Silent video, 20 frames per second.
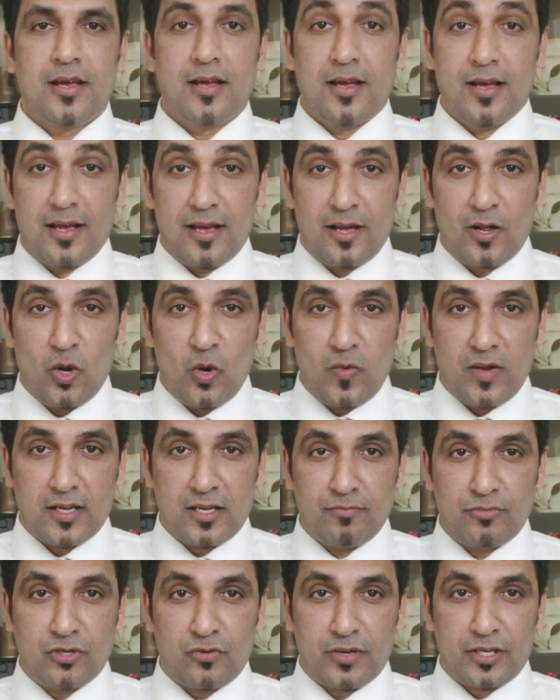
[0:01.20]
Hello,
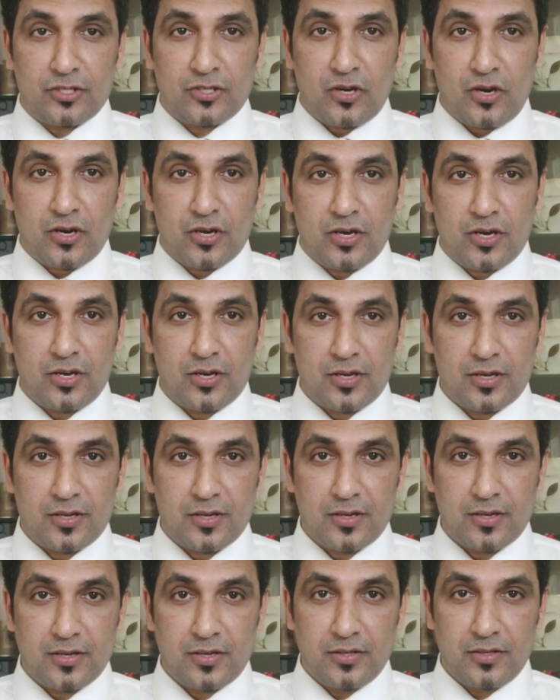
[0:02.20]
welcome to Rex Talk.
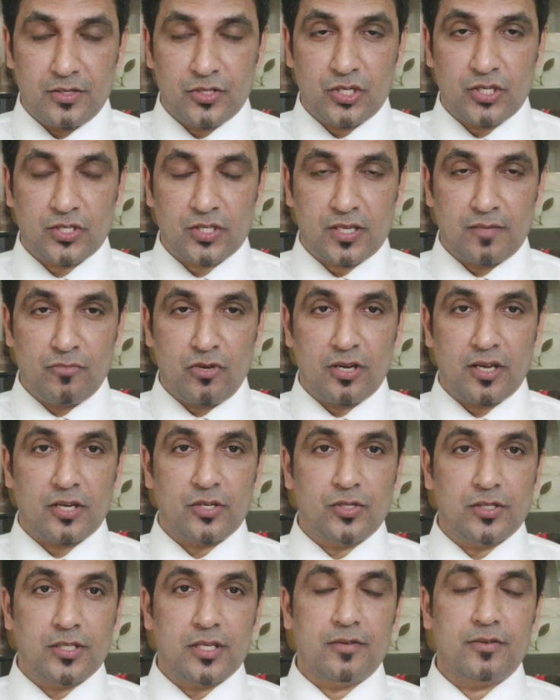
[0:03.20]
This is Communicate
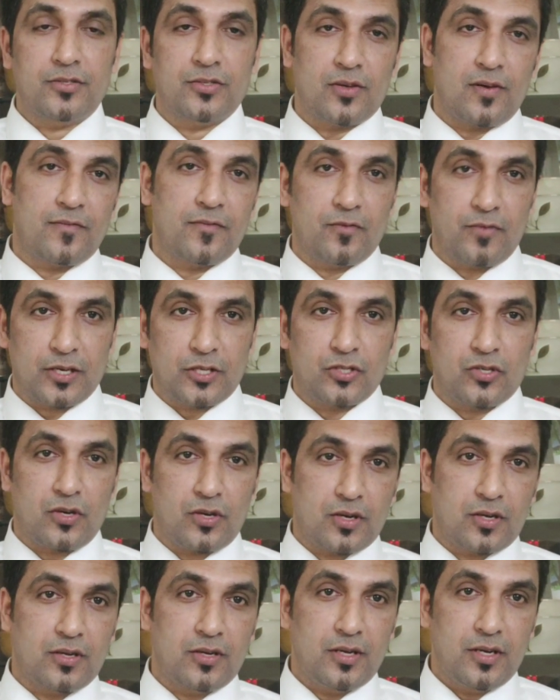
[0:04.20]
series of Rex
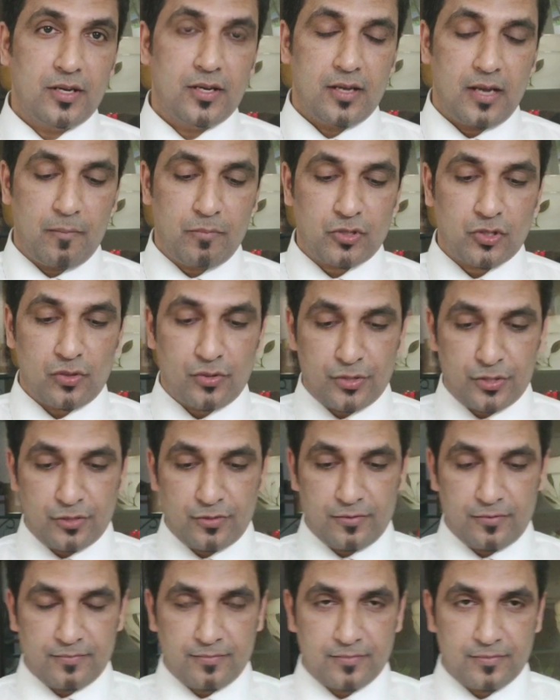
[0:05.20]
Talk, episode 2.
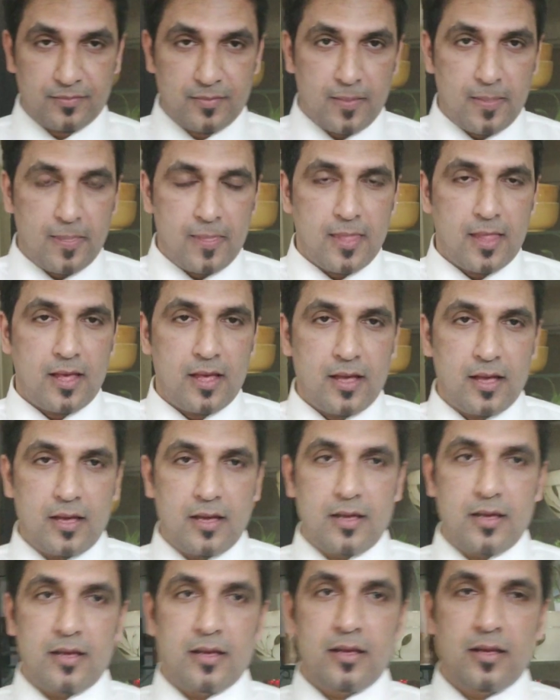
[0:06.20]

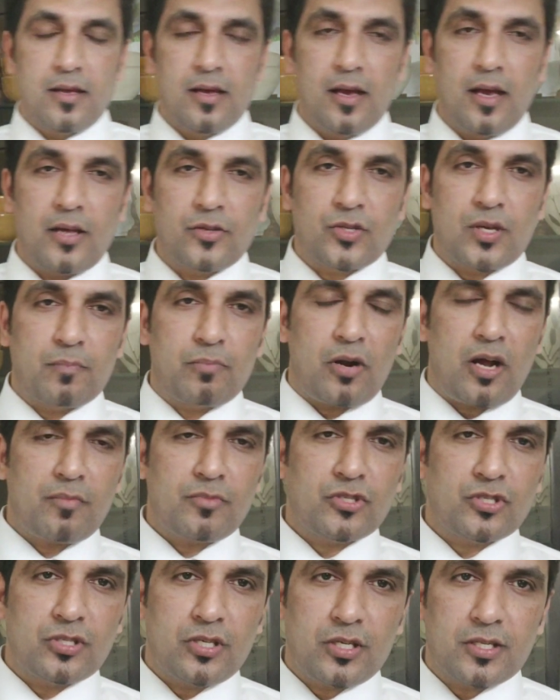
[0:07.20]
As I
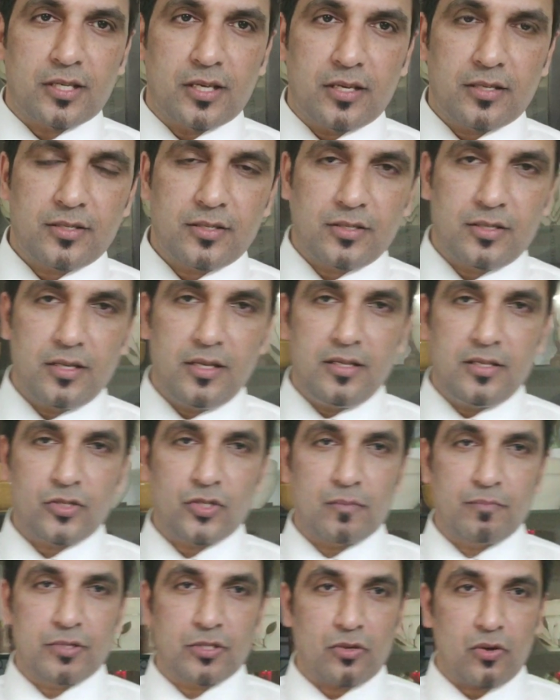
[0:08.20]
promised earlier, in this
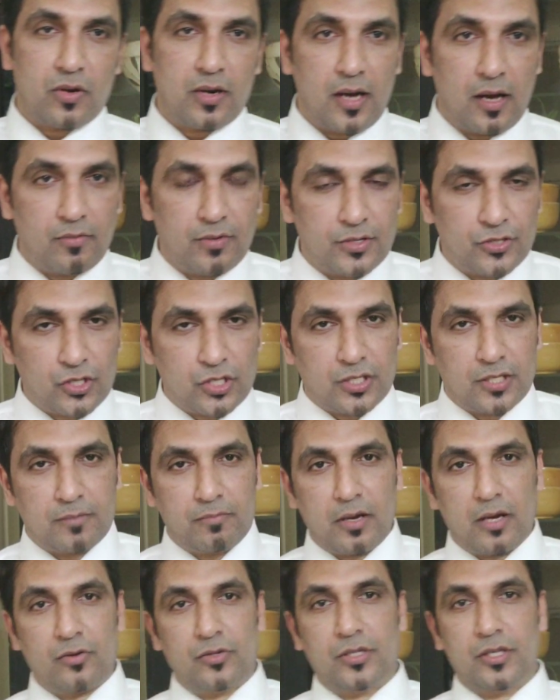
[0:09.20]
episode I will discuss
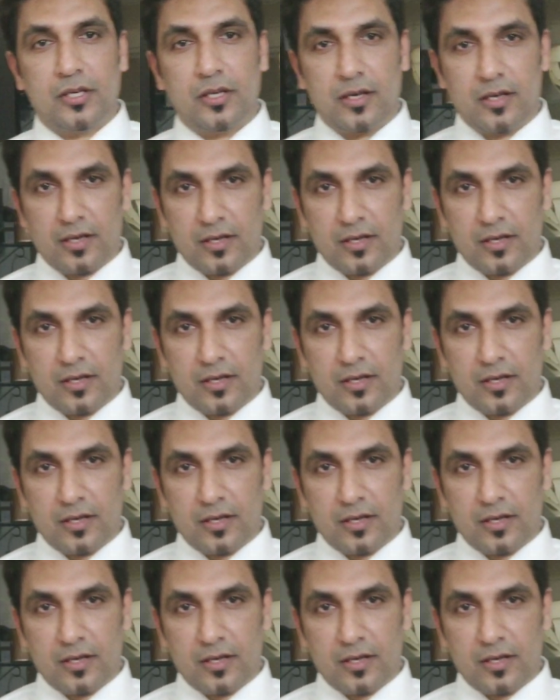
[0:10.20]
about the